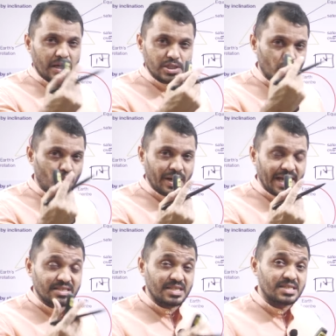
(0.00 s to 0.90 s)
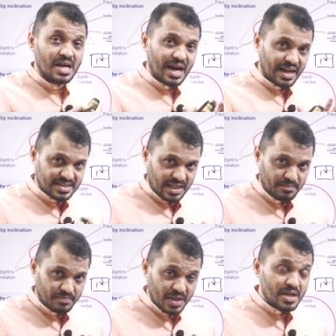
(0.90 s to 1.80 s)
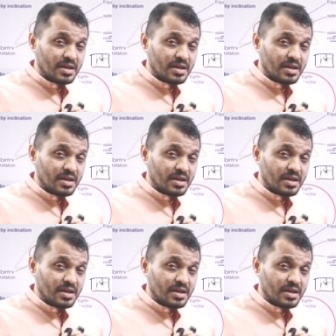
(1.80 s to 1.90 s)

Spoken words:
on its own axis, are same.